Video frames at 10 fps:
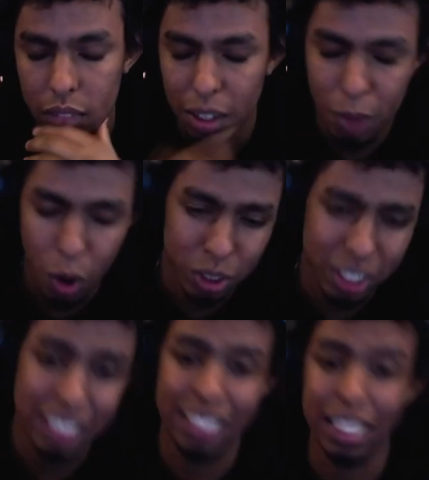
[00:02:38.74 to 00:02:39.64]
Bro,
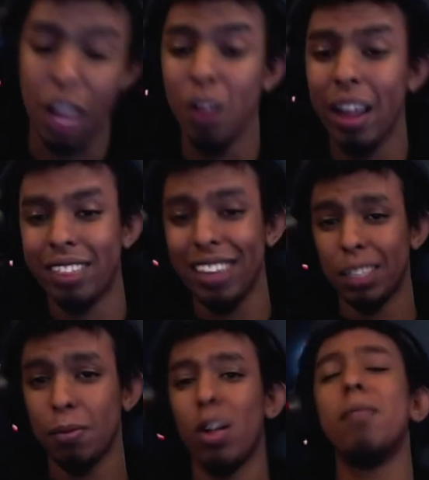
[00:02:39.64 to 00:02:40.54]
she's still like this,
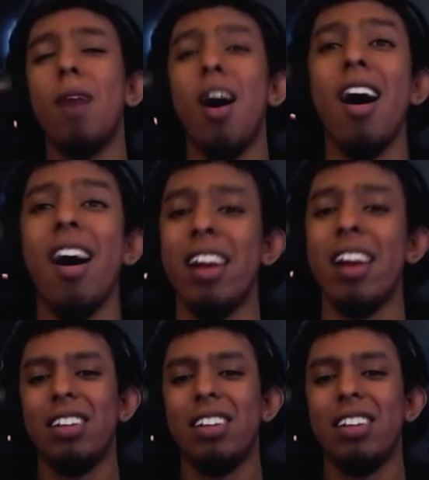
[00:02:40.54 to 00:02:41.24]
bro. Come on,